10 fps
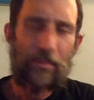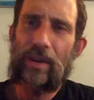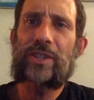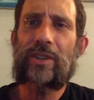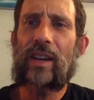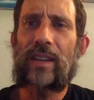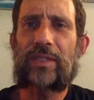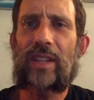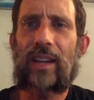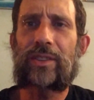pretty sure
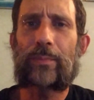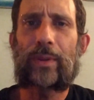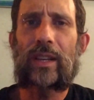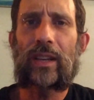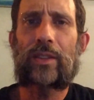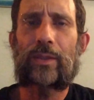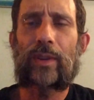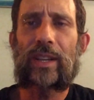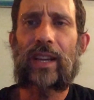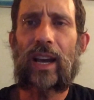I've signed your pity on the
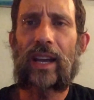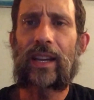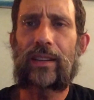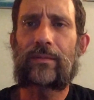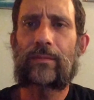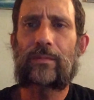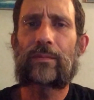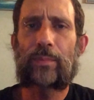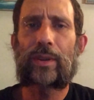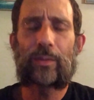runny kind
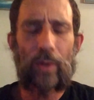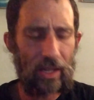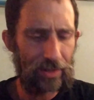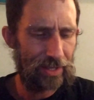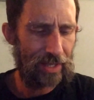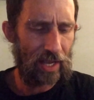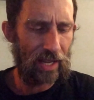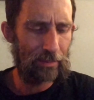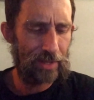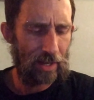pretty well this
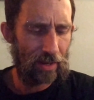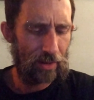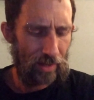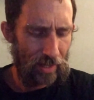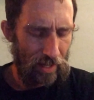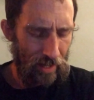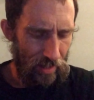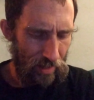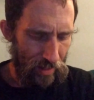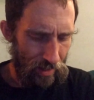time. So
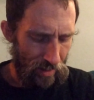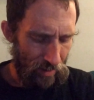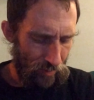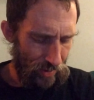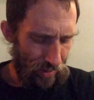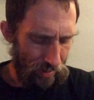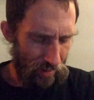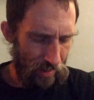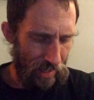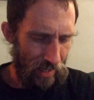with a
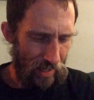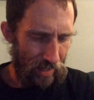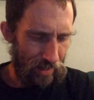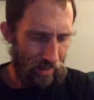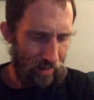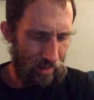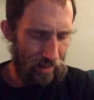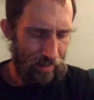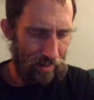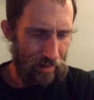little
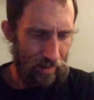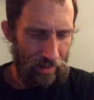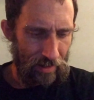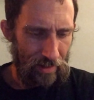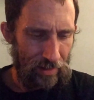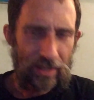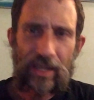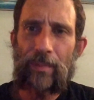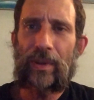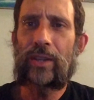
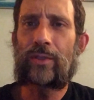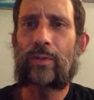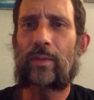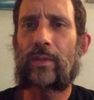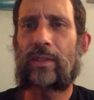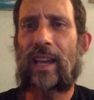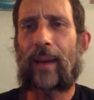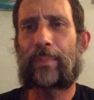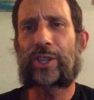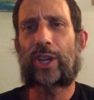skippity doodle
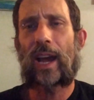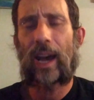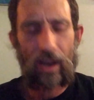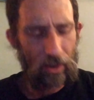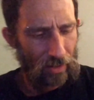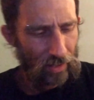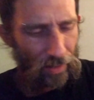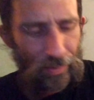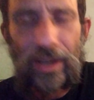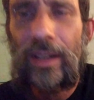kappa chow,
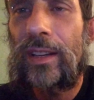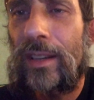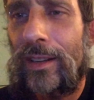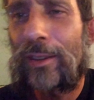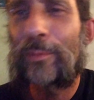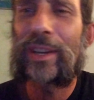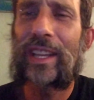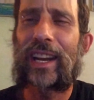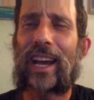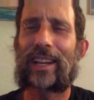I'm
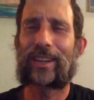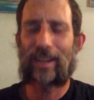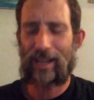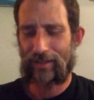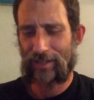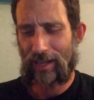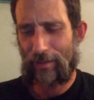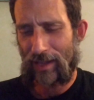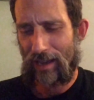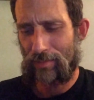gonna get out of here now and
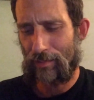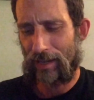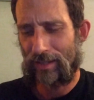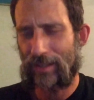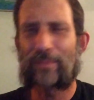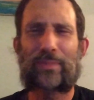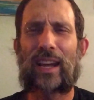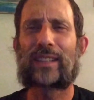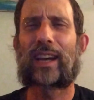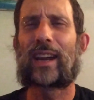stop yapping about this. I'm
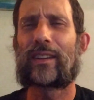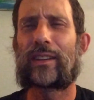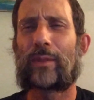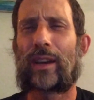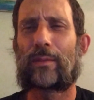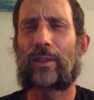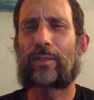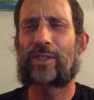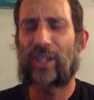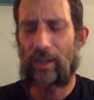kind of tired anyway. I want
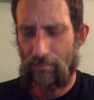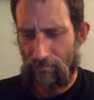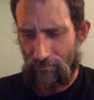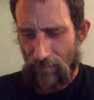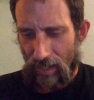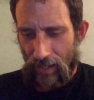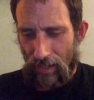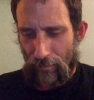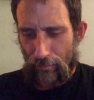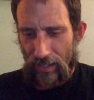to go chill.
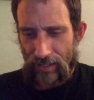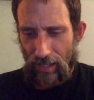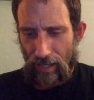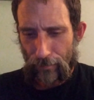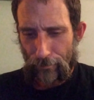But